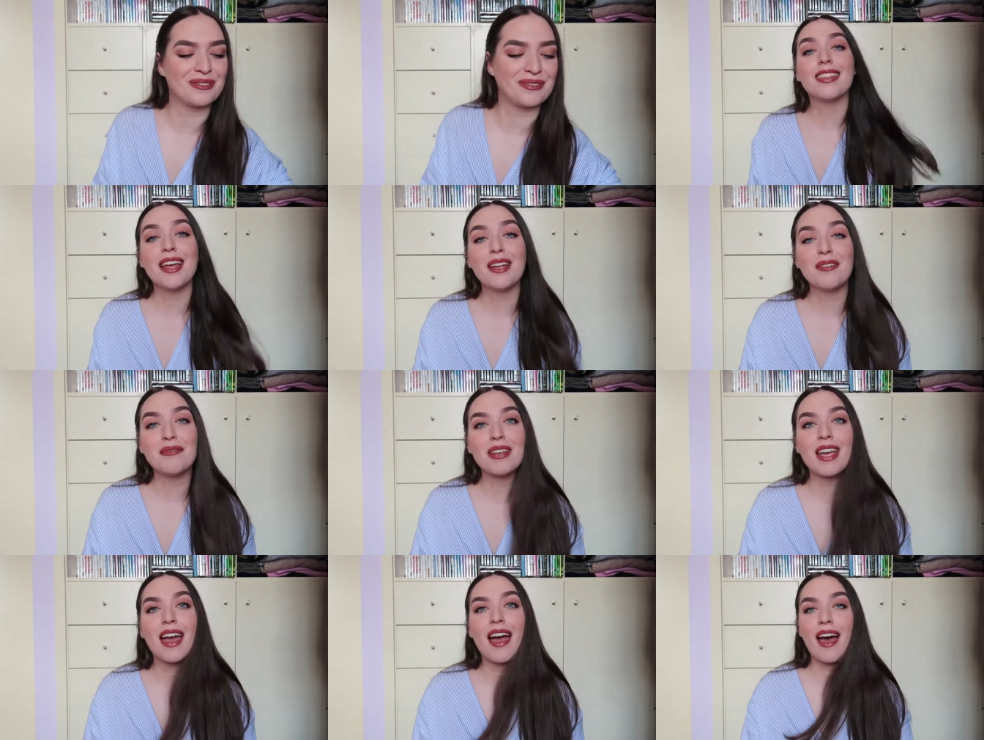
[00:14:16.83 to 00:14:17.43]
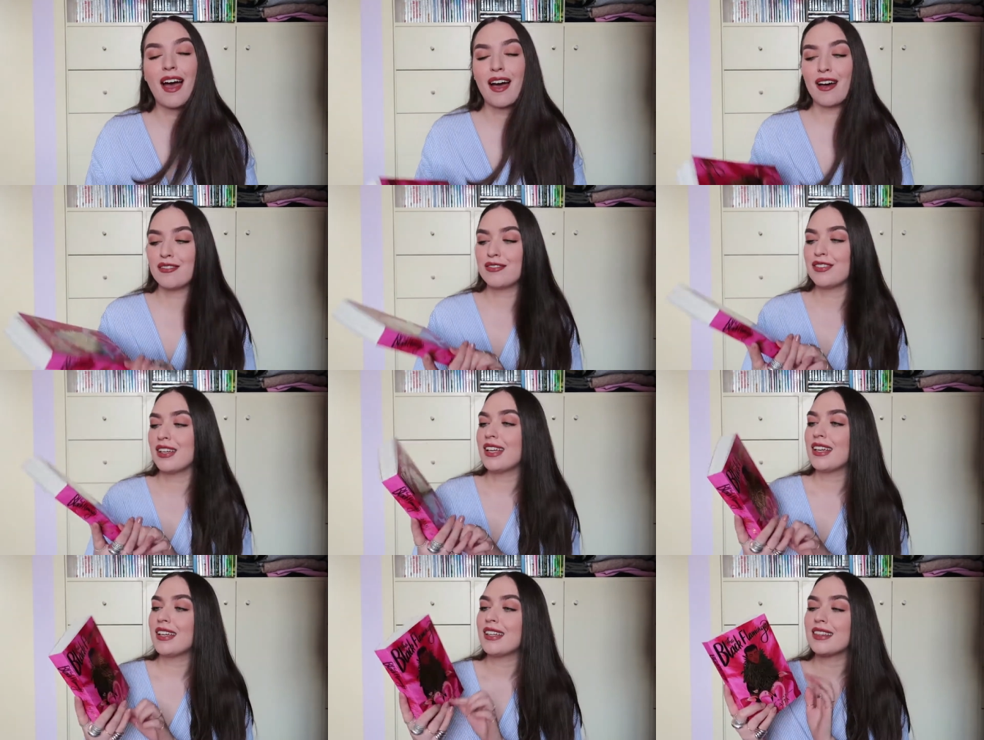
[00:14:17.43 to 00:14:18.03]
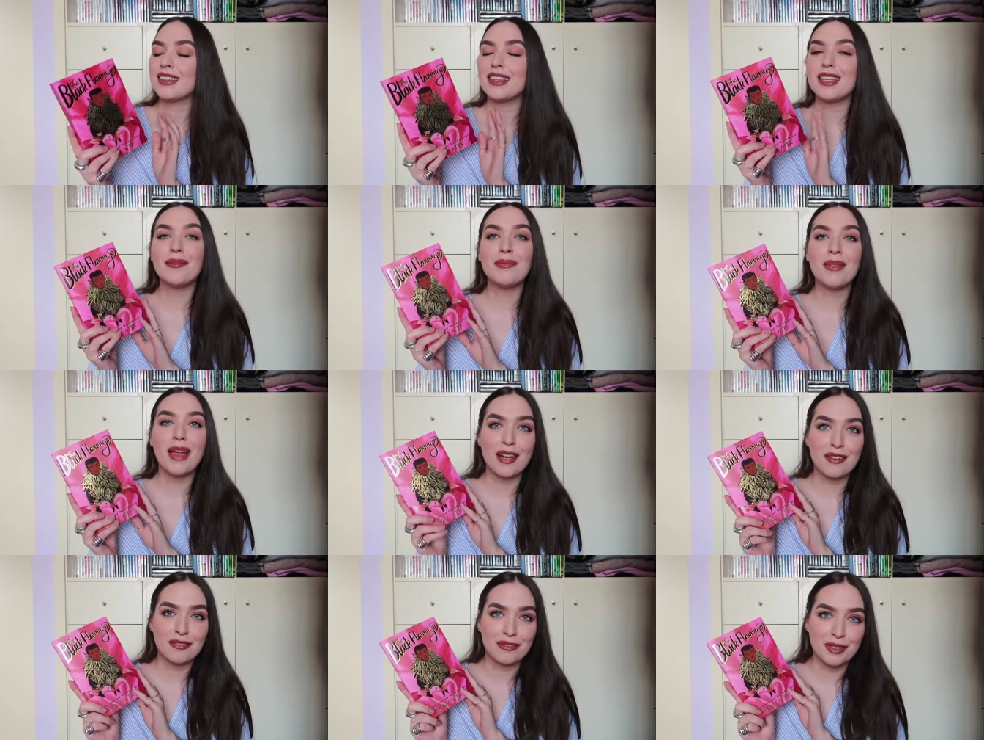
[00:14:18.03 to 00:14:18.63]
Then we have The
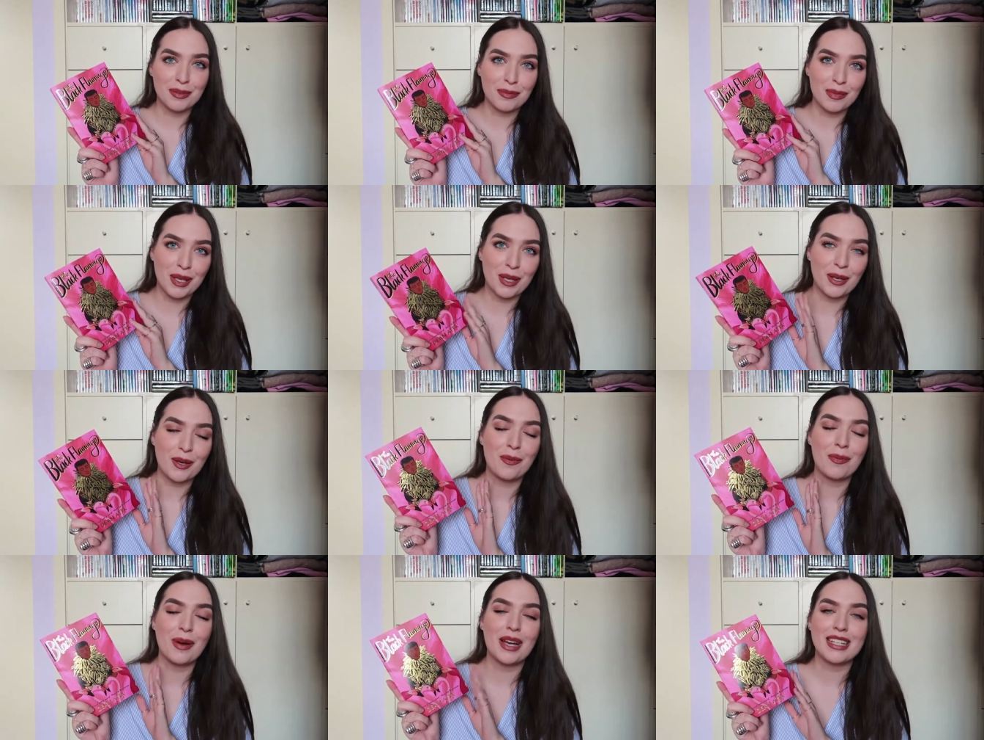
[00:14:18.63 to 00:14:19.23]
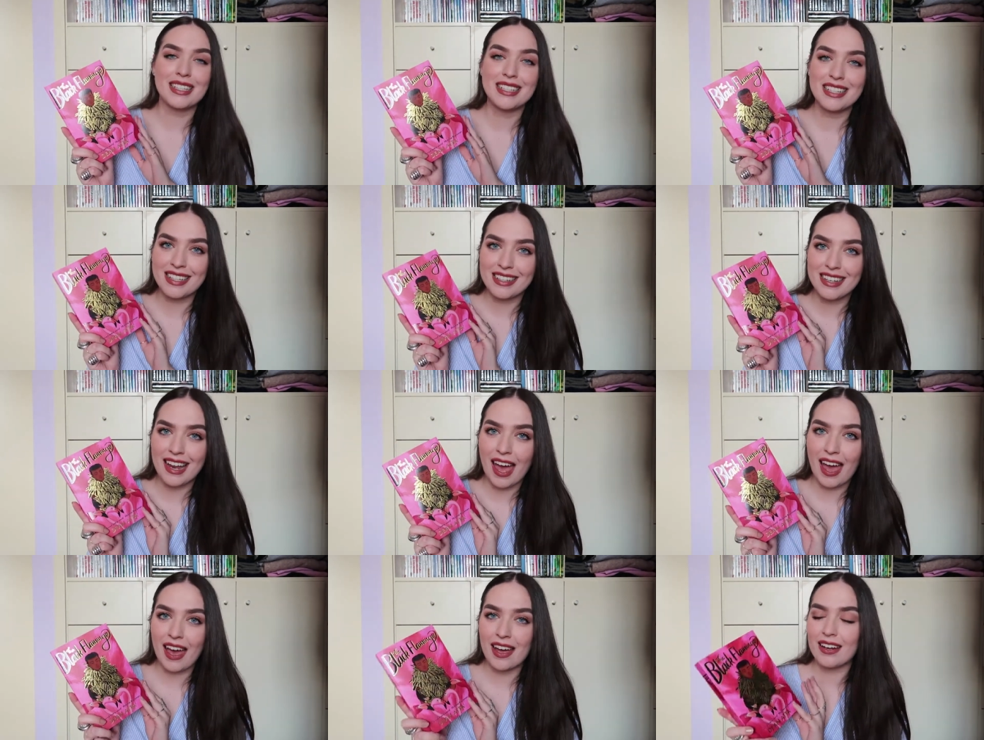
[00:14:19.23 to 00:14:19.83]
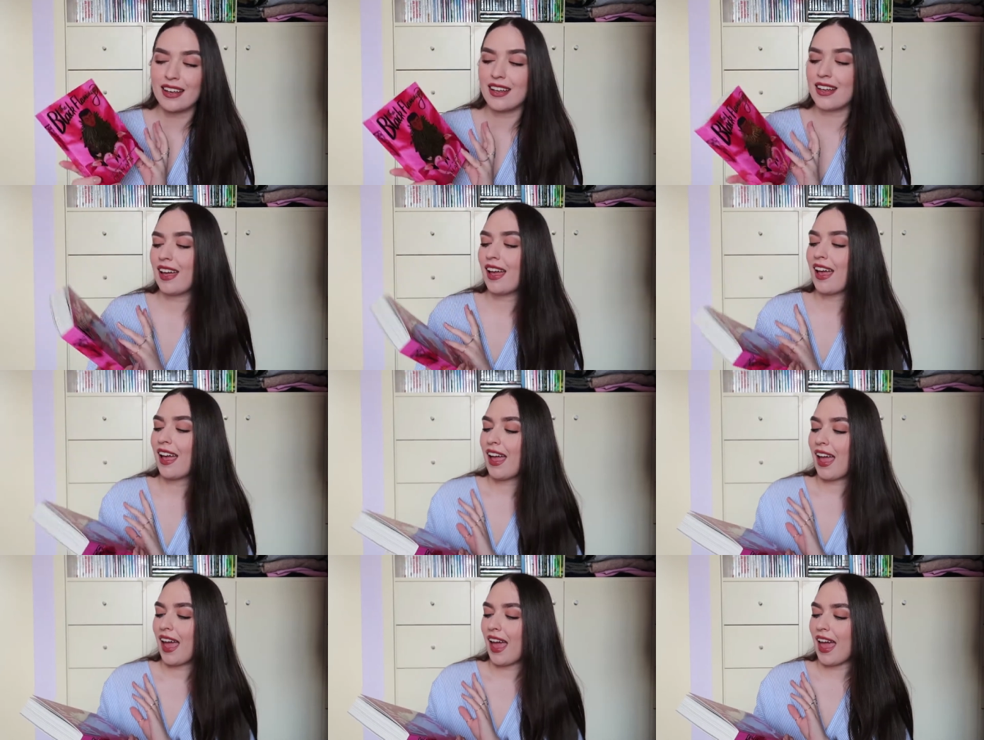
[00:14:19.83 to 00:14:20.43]
Black Flamingo by Dean Atta,
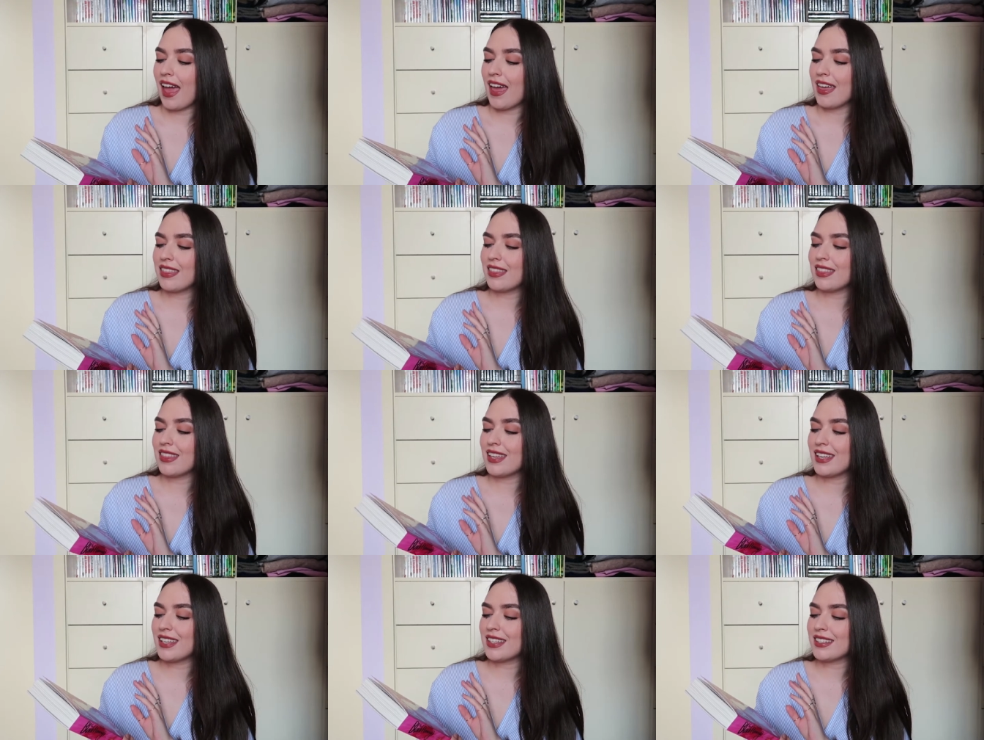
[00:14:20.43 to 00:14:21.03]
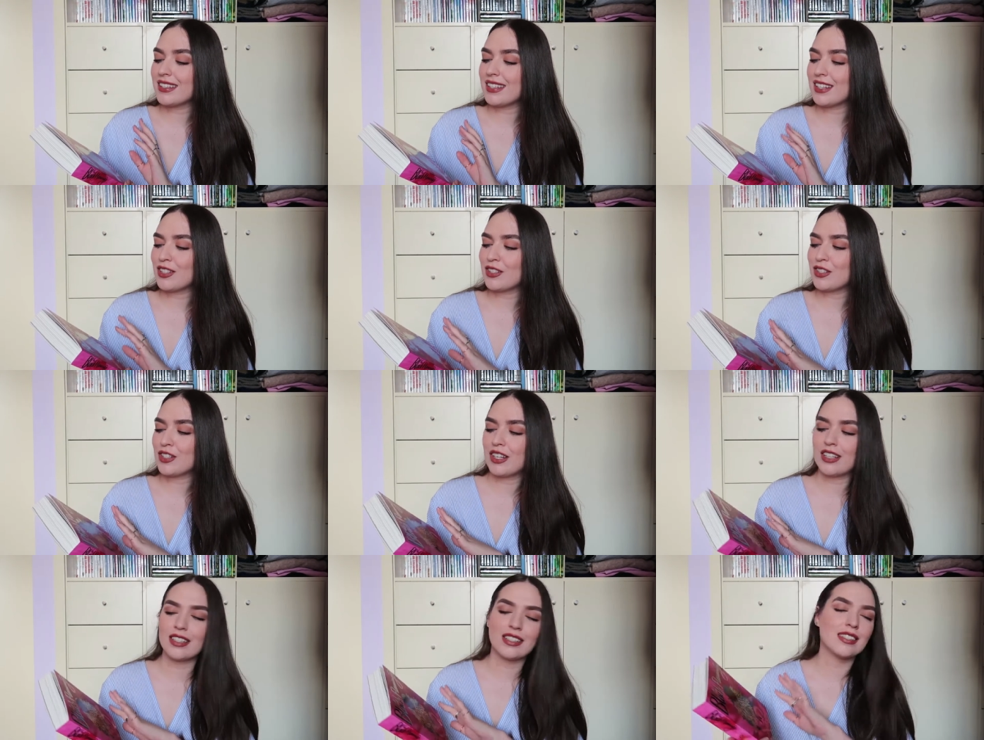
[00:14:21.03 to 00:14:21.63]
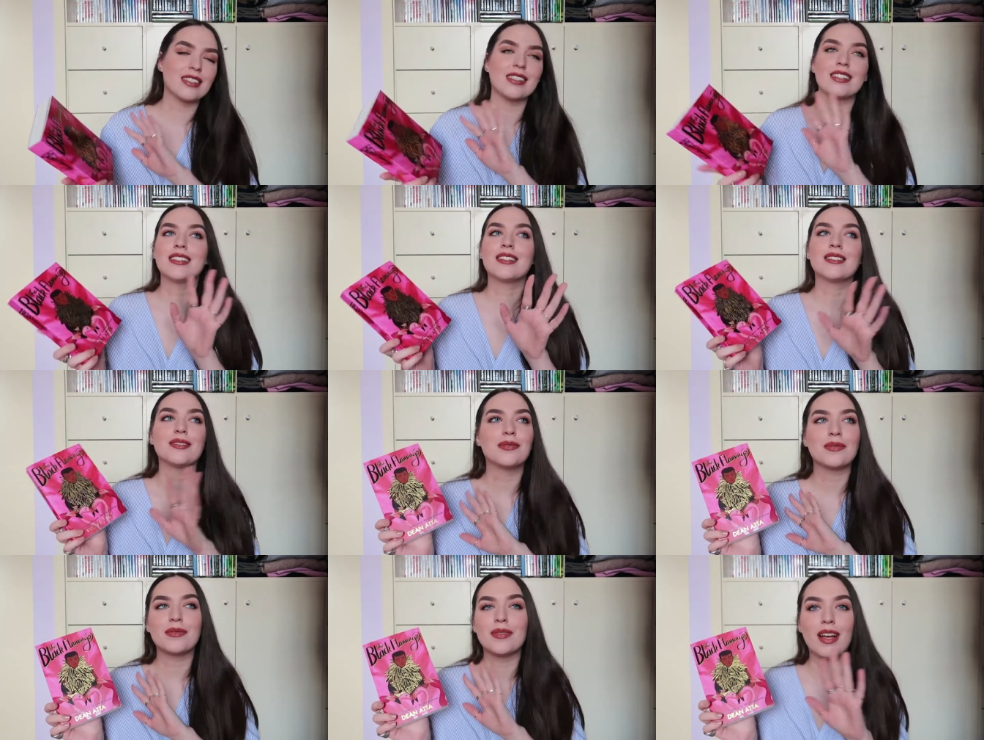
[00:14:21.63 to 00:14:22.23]
and this is just
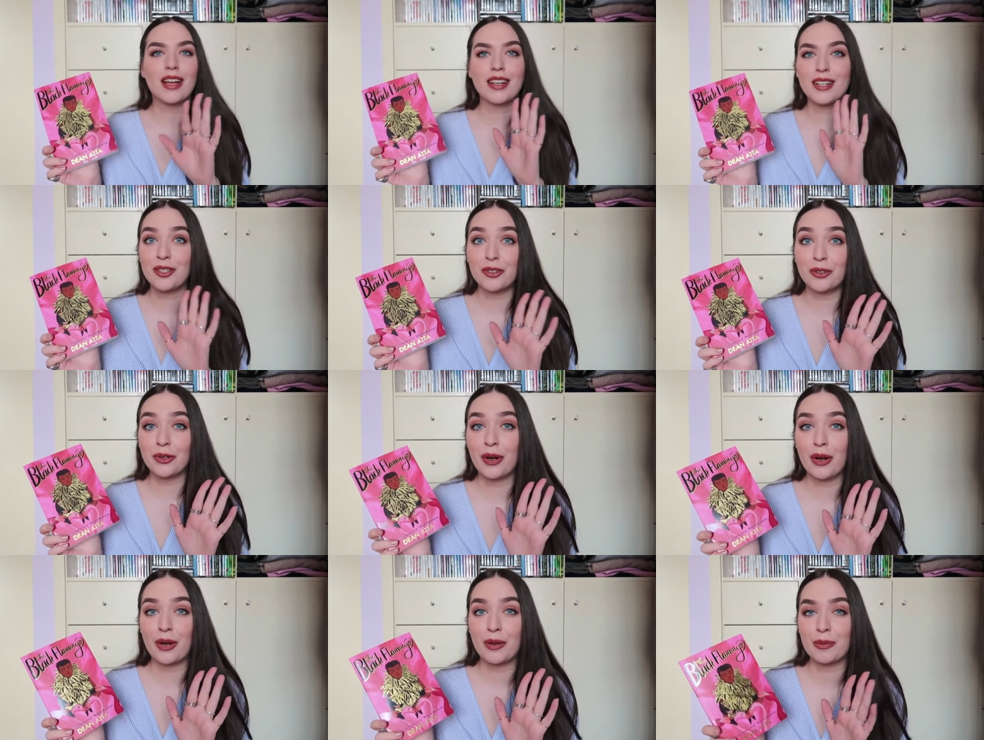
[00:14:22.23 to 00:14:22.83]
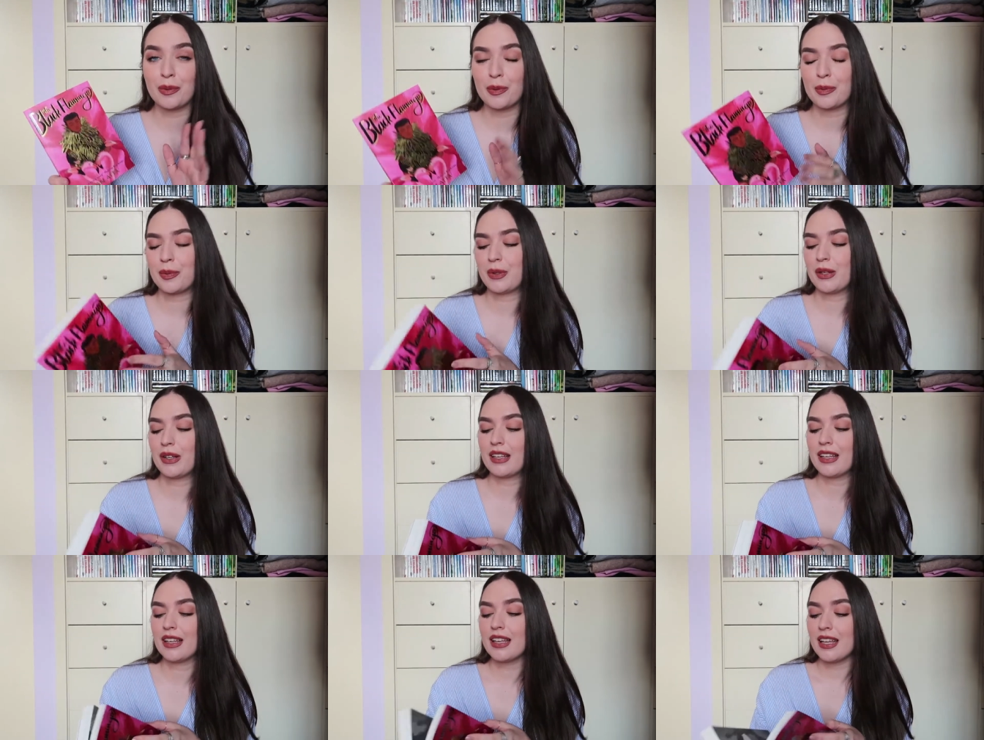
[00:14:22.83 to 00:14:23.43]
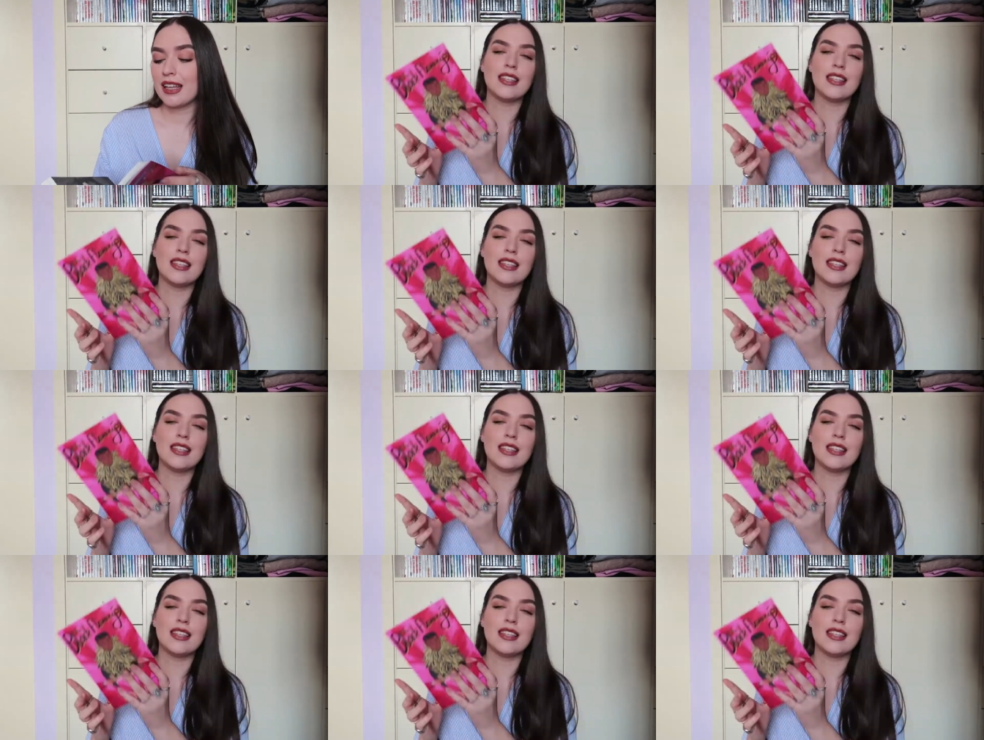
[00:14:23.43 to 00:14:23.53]
an incredible book.